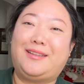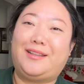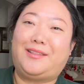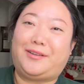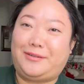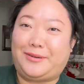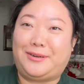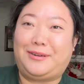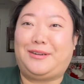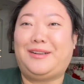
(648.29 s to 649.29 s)
I thought of
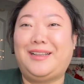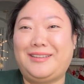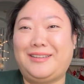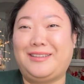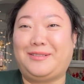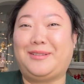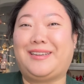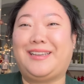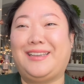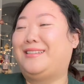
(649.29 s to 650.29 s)
her when
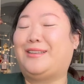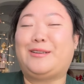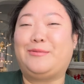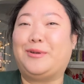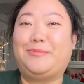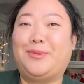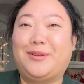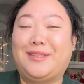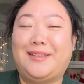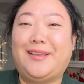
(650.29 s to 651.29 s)
I thought of what
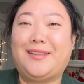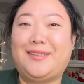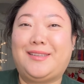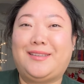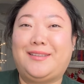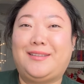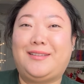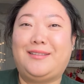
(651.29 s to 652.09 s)
book to get to